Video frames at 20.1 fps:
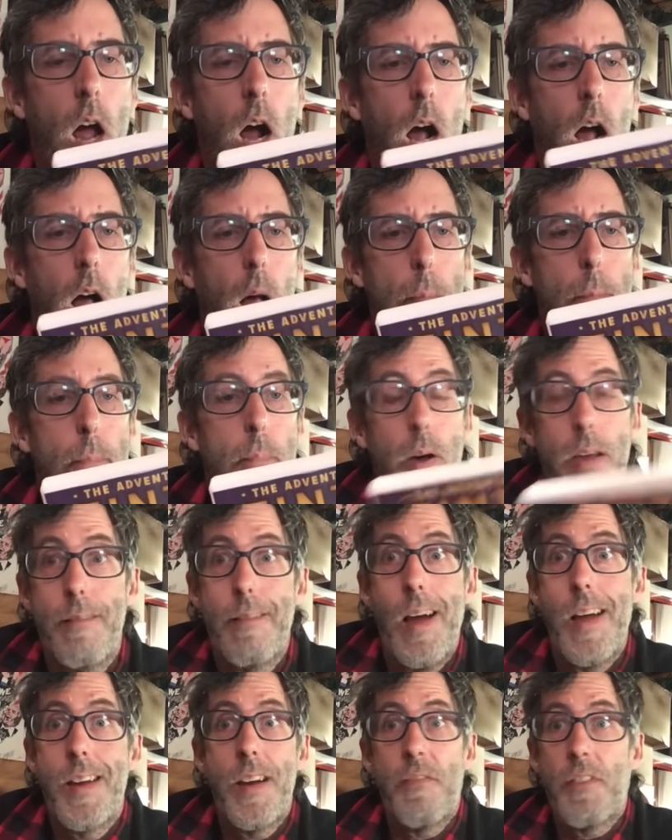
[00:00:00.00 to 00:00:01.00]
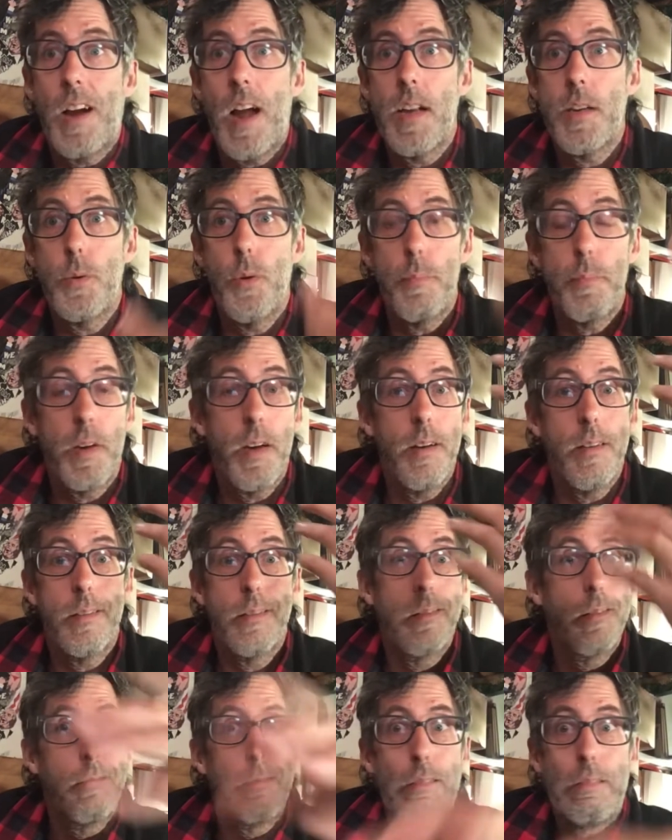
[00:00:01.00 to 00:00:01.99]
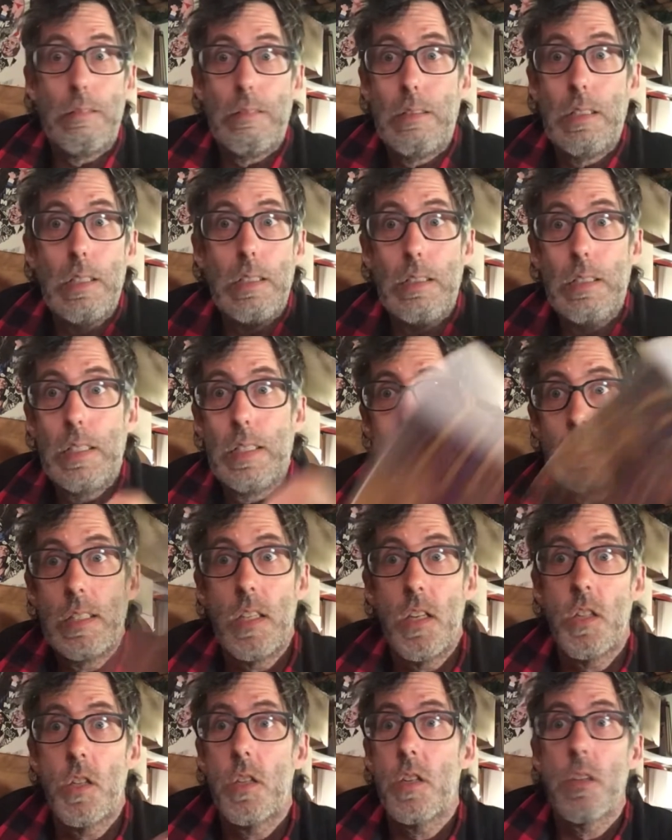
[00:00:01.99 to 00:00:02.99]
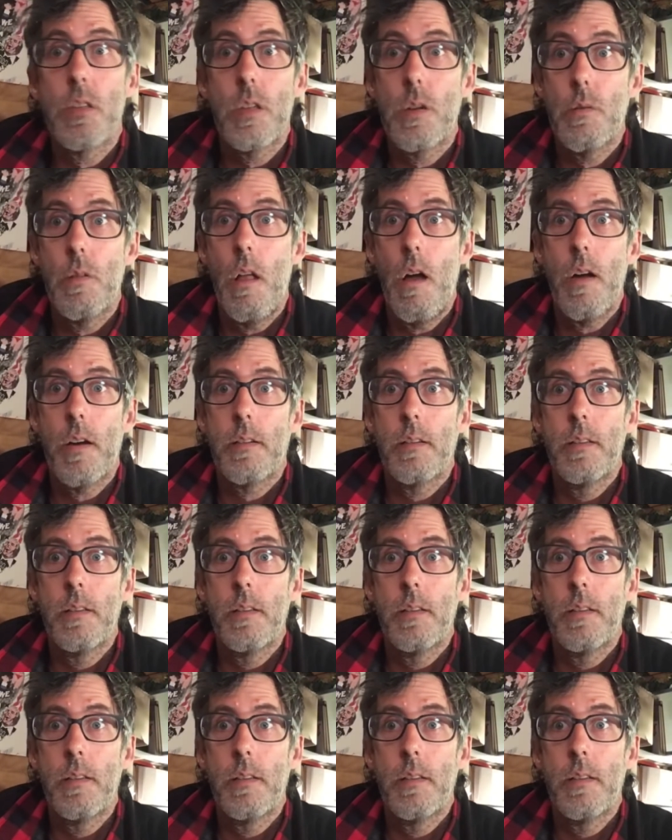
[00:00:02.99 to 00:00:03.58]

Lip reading: But I never got to it because it's just too long.